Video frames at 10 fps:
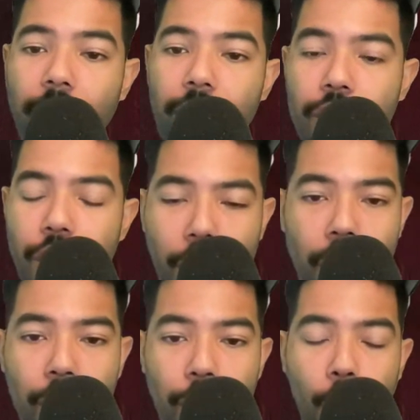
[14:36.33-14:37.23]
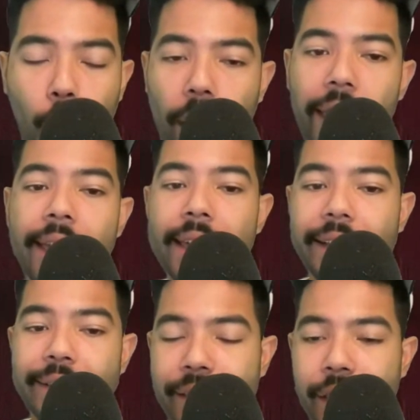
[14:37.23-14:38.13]
the way
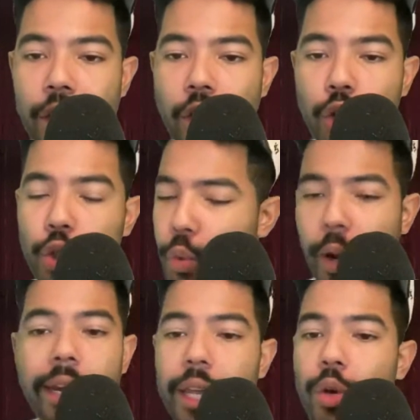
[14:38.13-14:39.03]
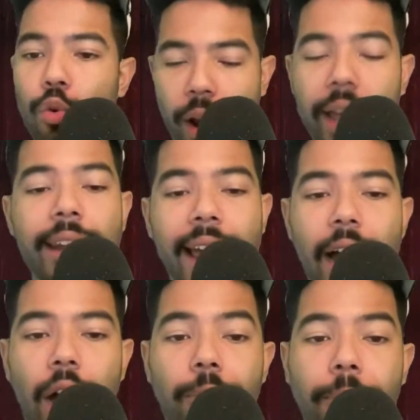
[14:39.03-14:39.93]
it's trending right
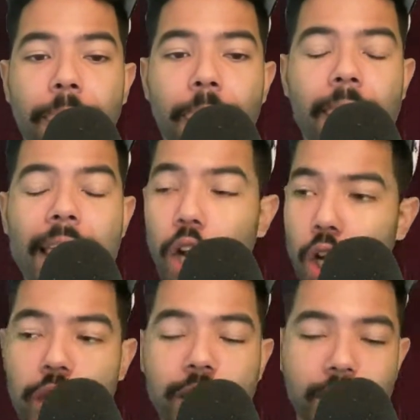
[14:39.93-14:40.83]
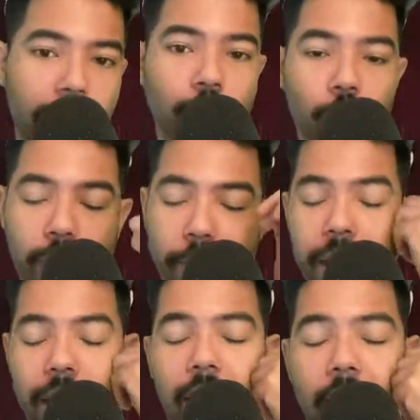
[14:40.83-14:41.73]
now, it looks like it's going to
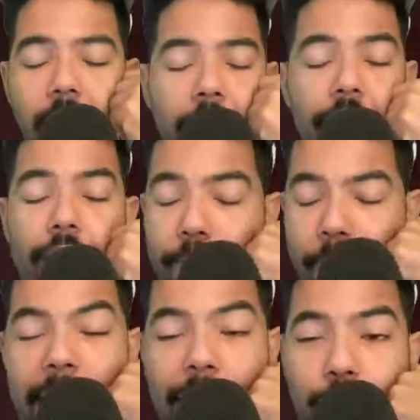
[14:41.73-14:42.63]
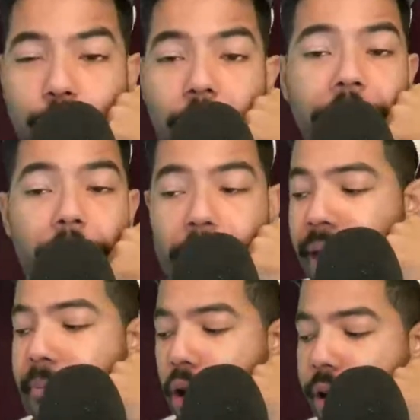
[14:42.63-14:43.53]
be the battle of the
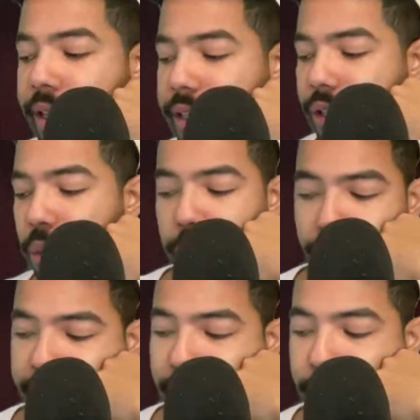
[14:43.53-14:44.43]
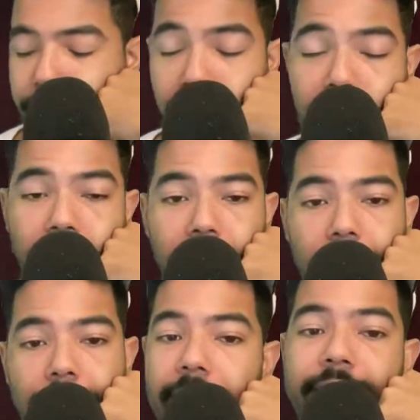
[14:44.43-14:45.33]
big markets in the World Series. And
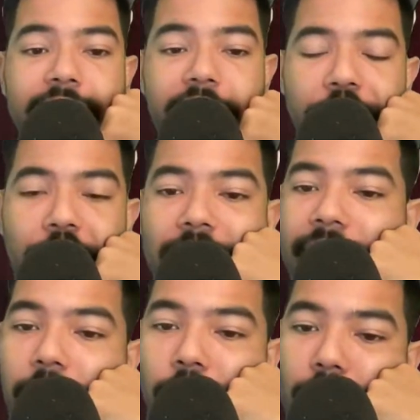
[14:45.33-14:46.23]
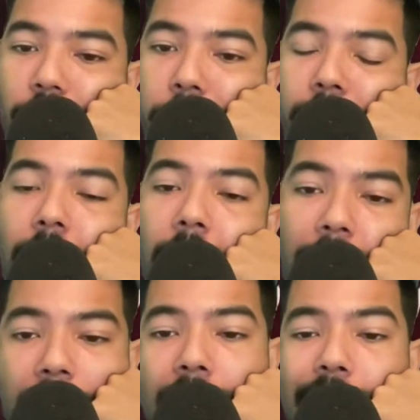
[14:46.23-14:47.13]
that is definitely the outcome
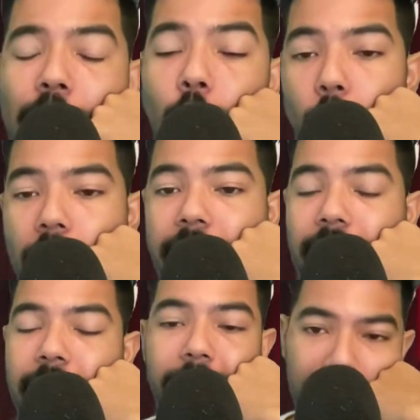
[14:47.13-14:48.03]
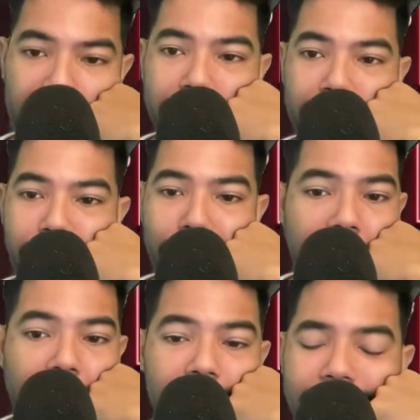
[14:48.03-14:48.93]
I want the least,
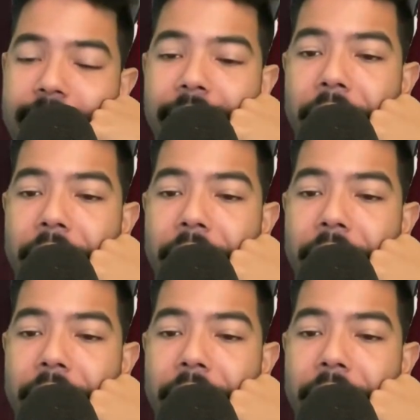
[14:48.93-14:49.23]
because